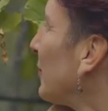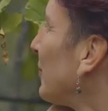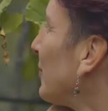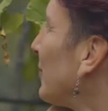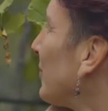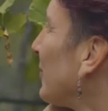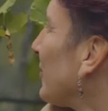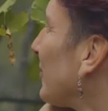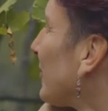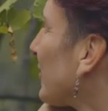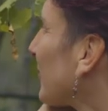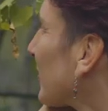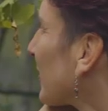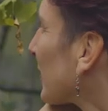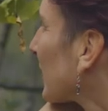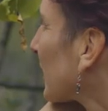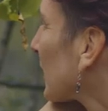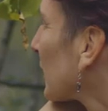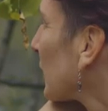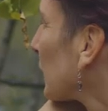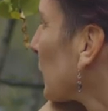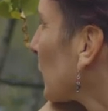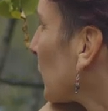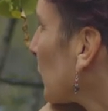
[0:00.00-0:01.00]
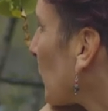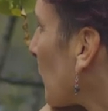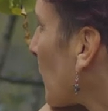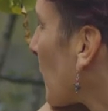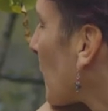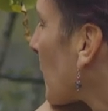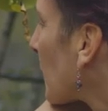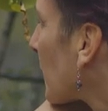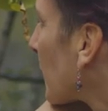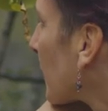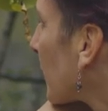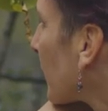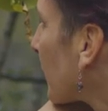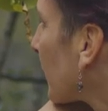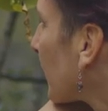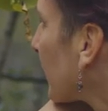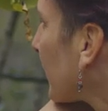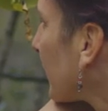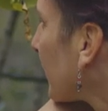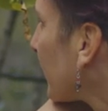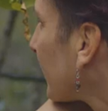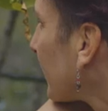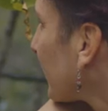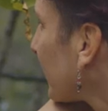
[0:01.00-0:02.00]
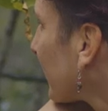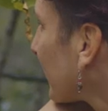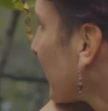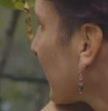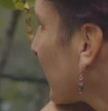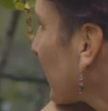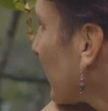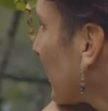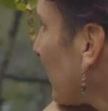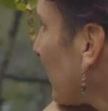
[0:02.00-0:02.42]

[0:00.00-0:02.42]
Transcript: That element of seeing the spirit in each